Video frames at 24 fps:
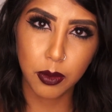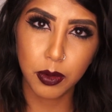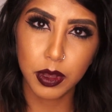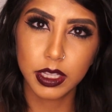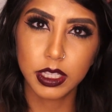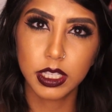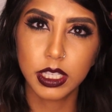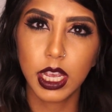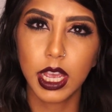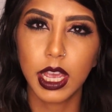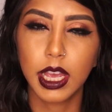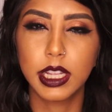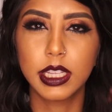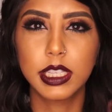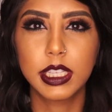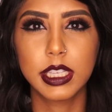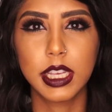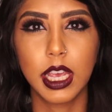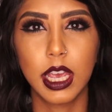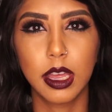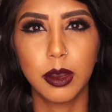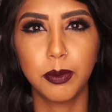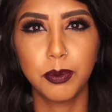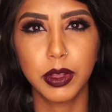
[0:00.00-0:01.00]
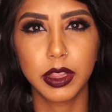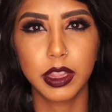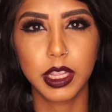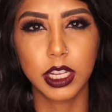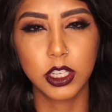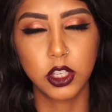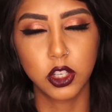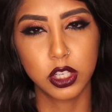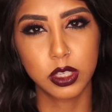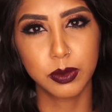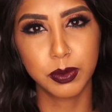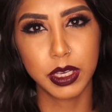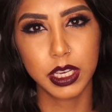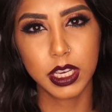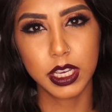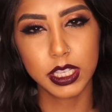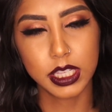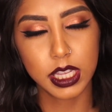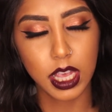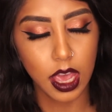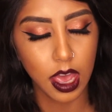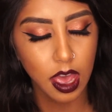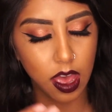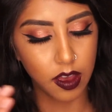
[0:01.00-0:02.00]
with tan sand, but that's just
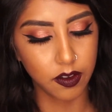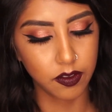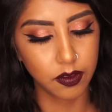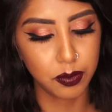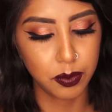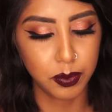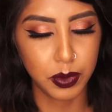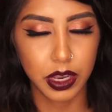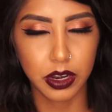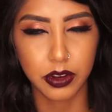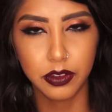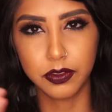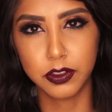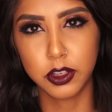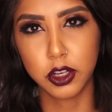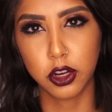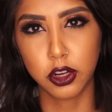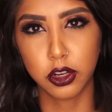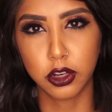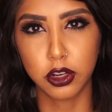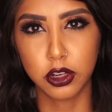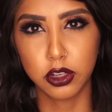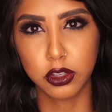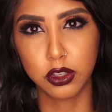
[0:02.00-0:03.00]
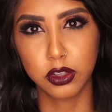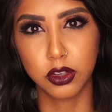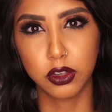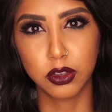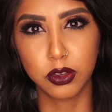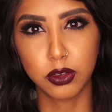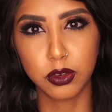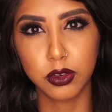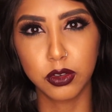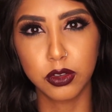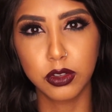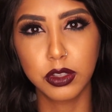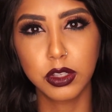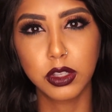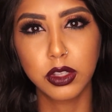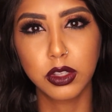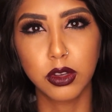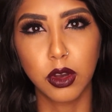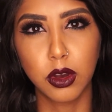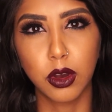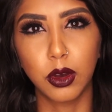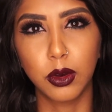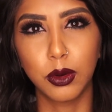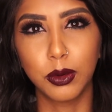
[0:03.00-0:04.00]
because I have a bit of darker circles,
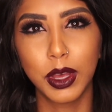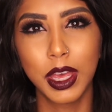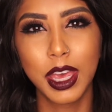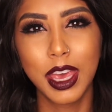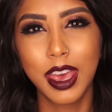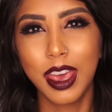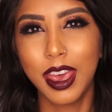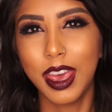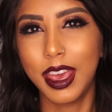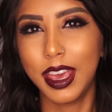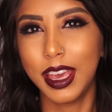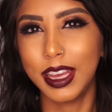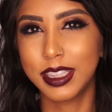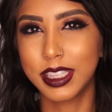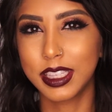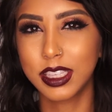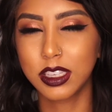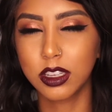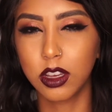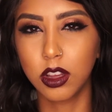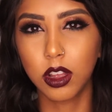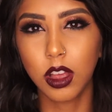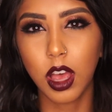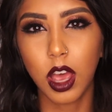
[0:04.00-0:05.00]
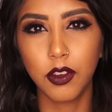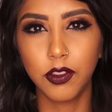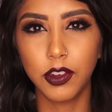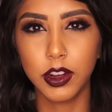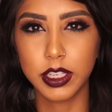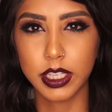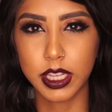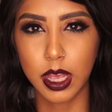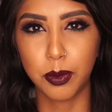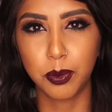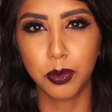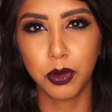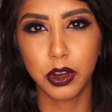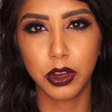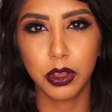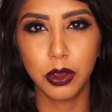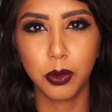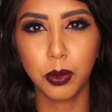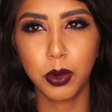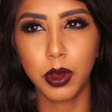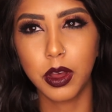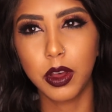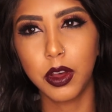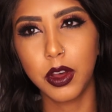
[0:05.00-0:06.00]
so it still covers up pretty
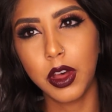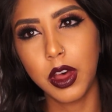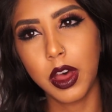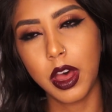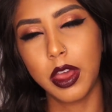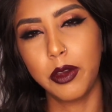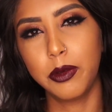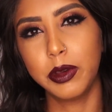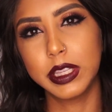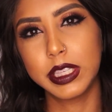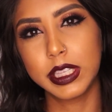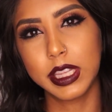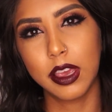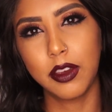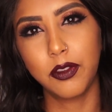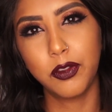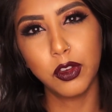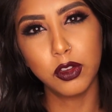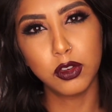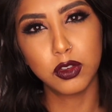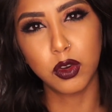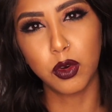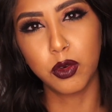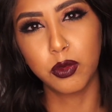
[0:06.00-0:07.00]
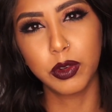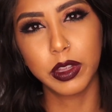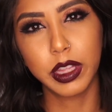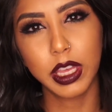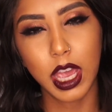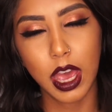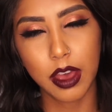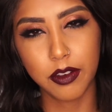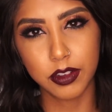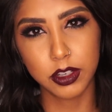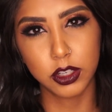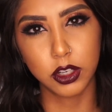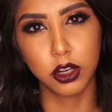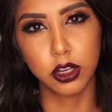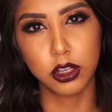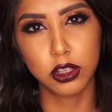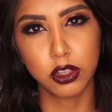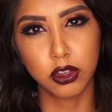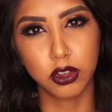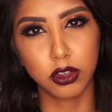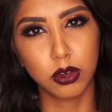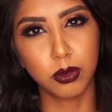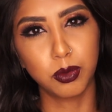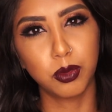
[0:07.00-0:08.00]
well. I would say if you don't really have a dark
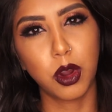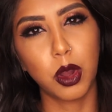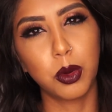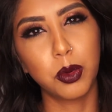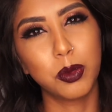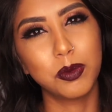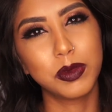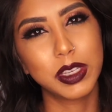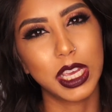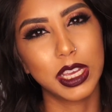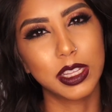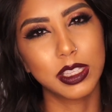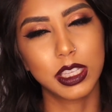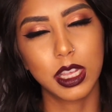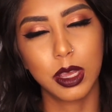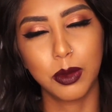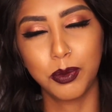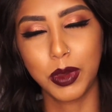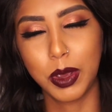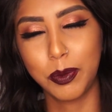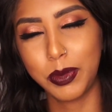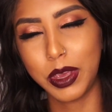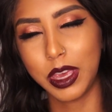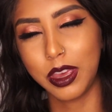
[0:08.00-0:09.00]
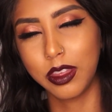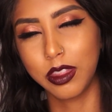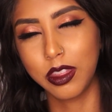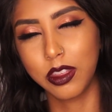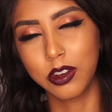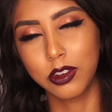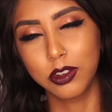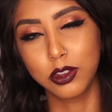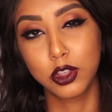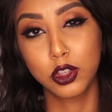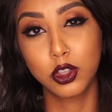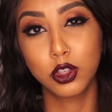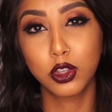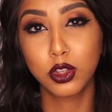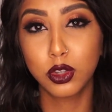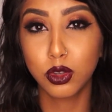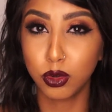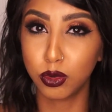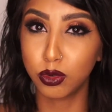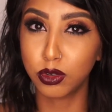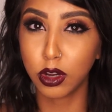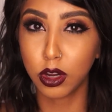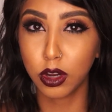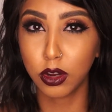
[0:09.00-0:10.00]
circle problem, tan sand might be a little
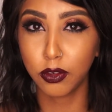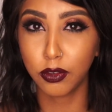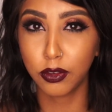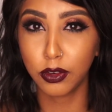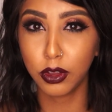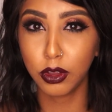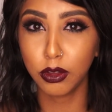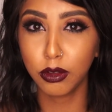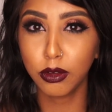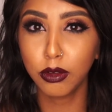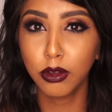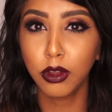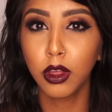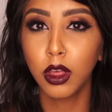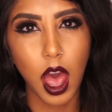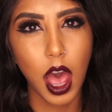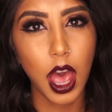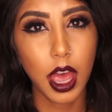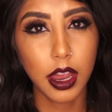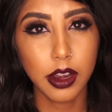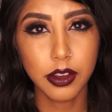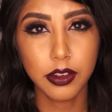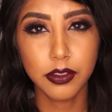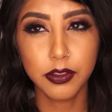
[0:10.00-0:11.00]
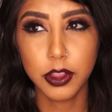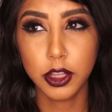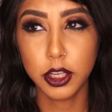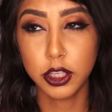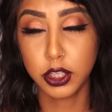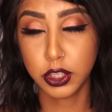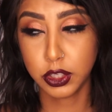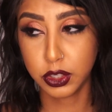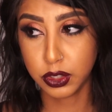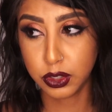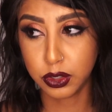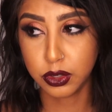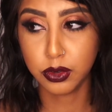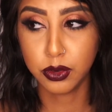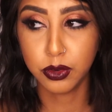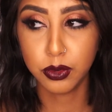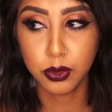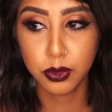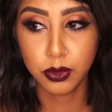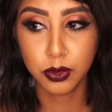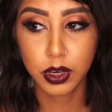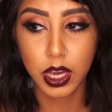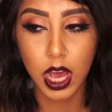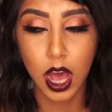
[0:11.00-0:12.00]
too dark for you. Out of the
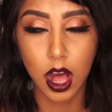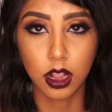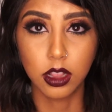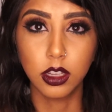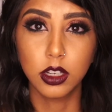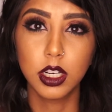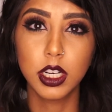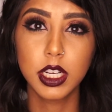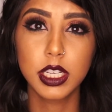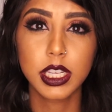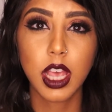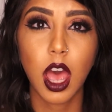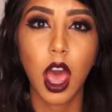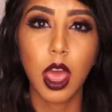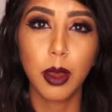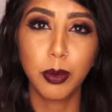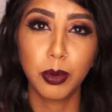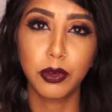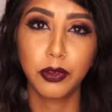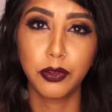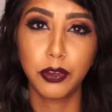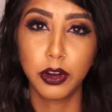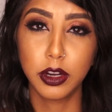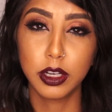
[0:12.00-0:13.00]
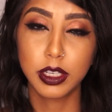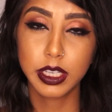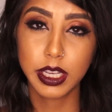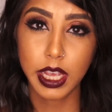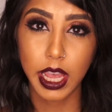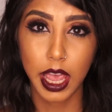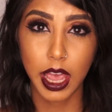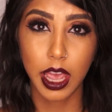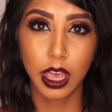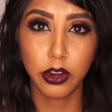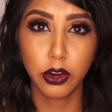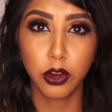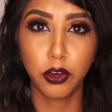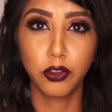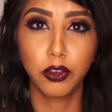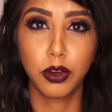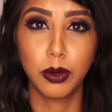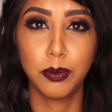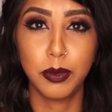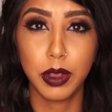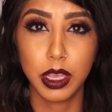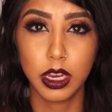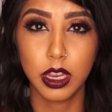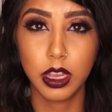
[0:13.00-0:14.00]
two colors, I prefer tan over
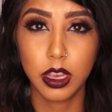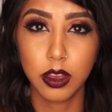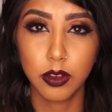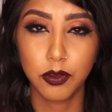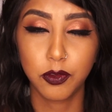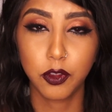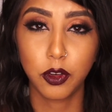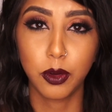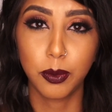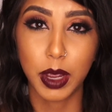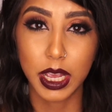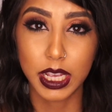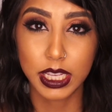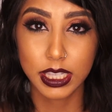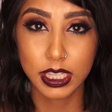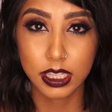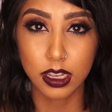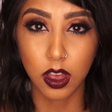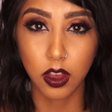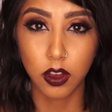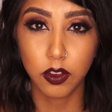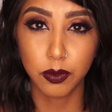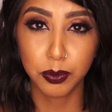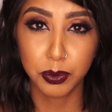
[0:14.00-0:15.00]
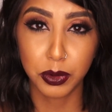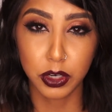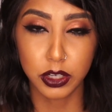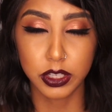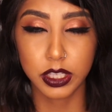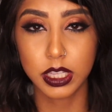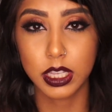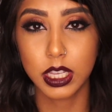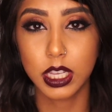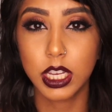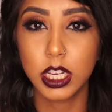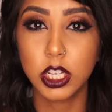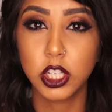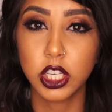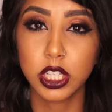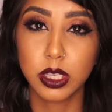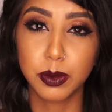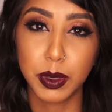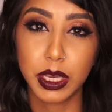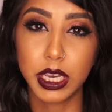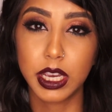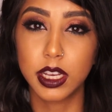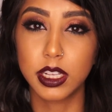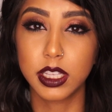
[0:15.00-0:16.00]
medium for myself personally, just
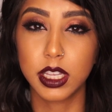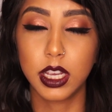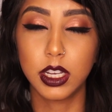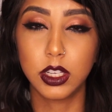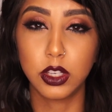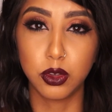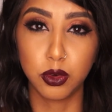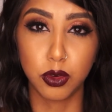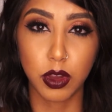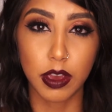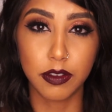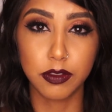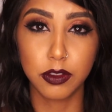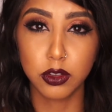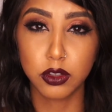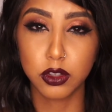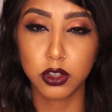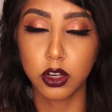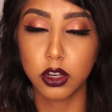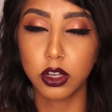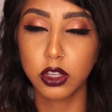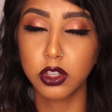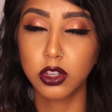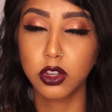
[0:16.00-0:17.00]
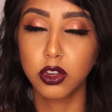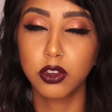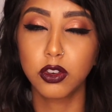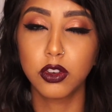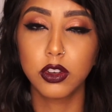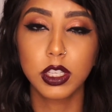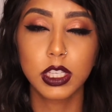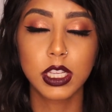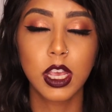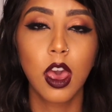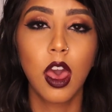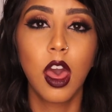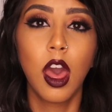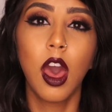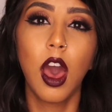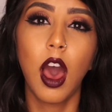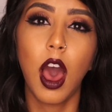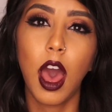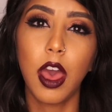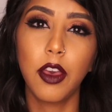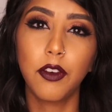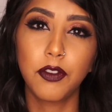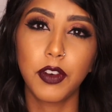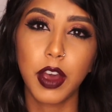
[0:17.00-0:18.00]
because I do have those dark circles.
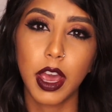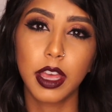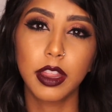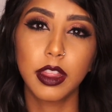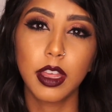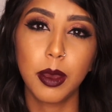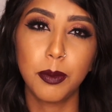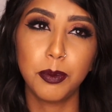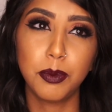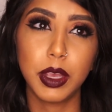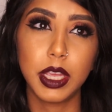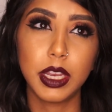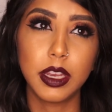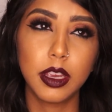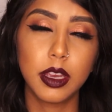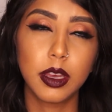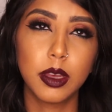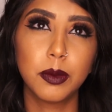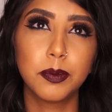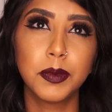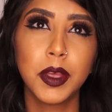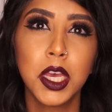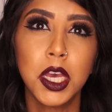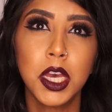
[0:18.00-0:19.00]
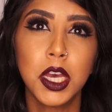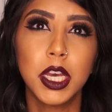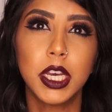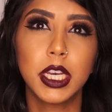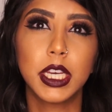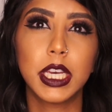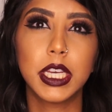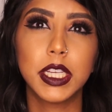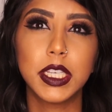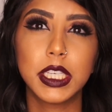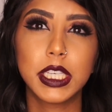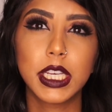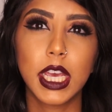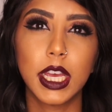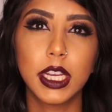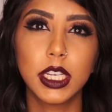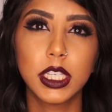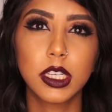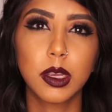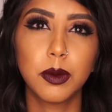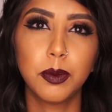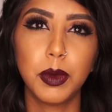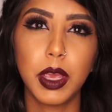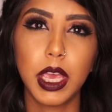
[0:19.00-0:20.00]
I find that medium can
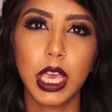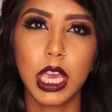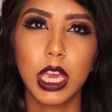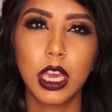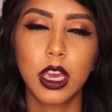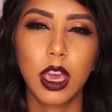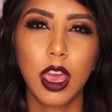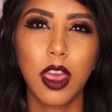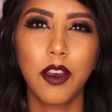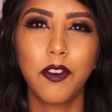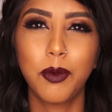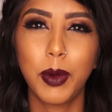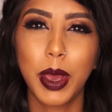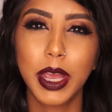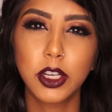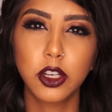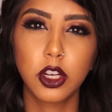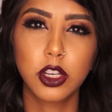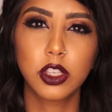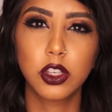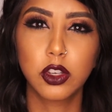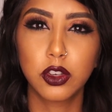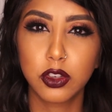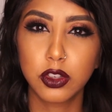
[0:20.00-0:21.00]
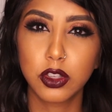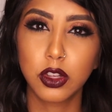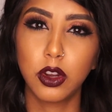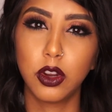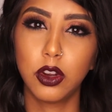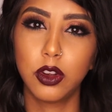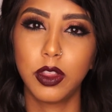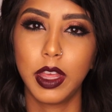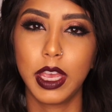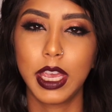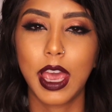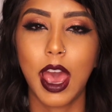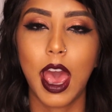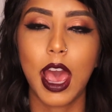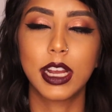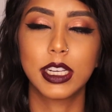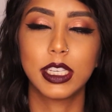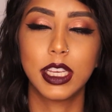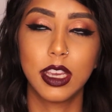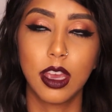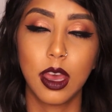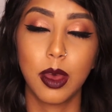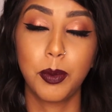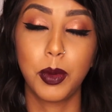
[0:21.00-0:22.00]
tend to make, if my dark circles are like
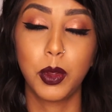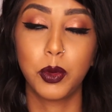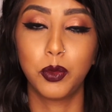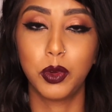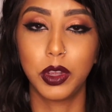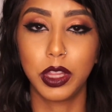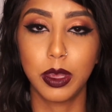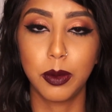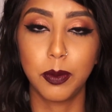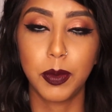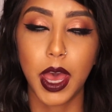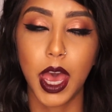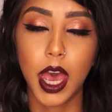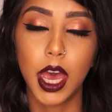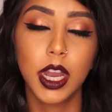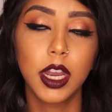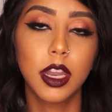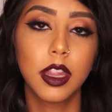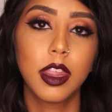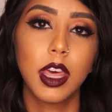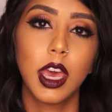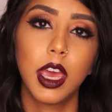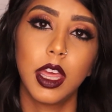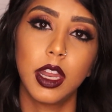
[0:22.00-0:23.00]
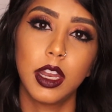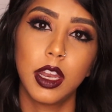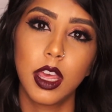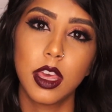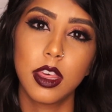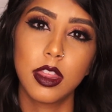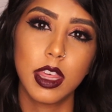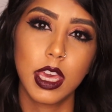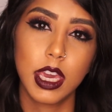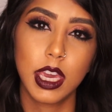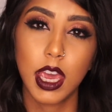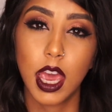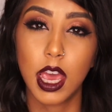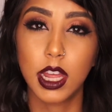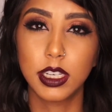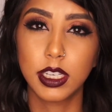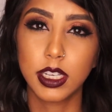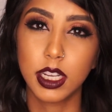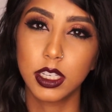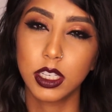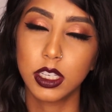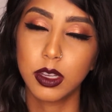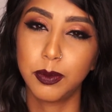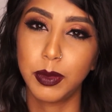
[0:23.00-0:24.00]
acting up and really bad, then they can
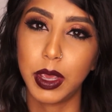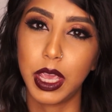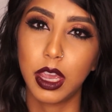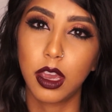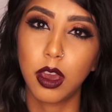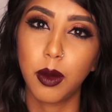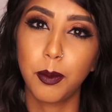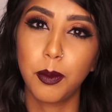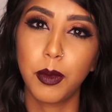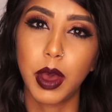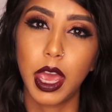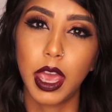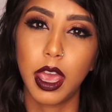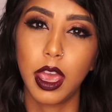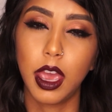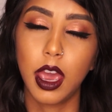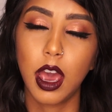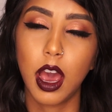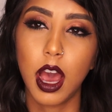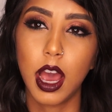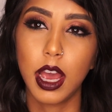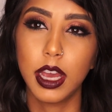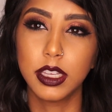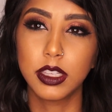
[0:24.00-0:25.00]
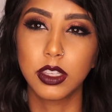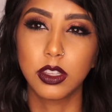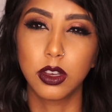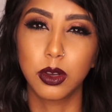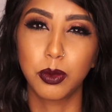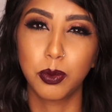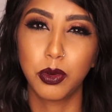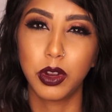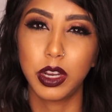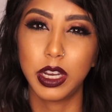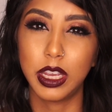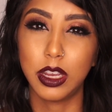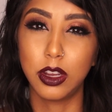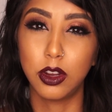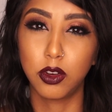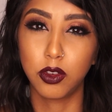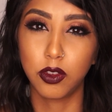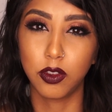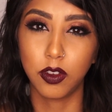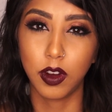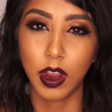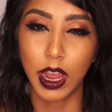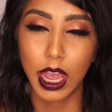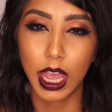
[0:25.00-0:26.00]
tend to make my eyes look pretty
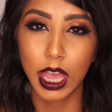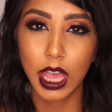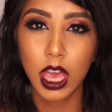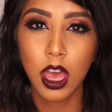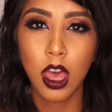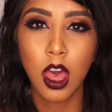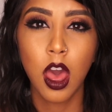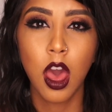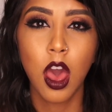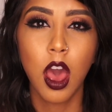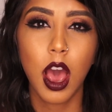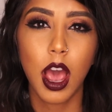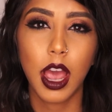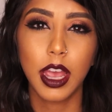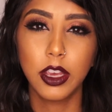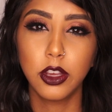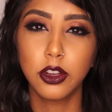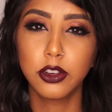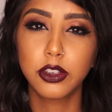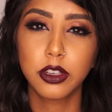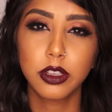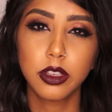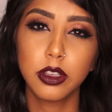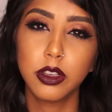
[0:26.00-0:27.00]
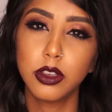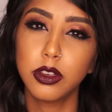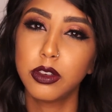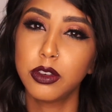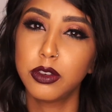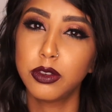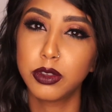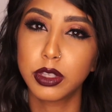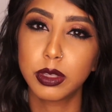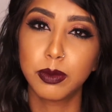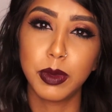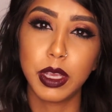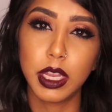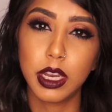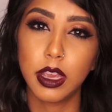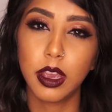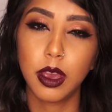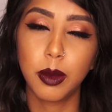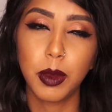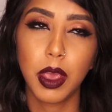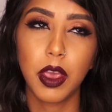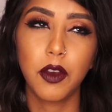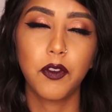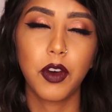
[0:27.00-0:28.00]
gray. I usually use
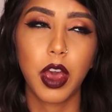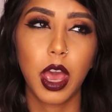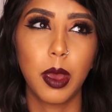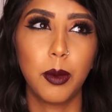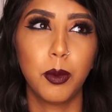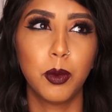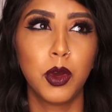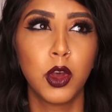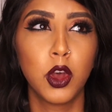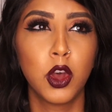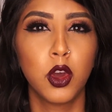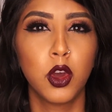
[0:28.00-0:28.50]
medium if I'm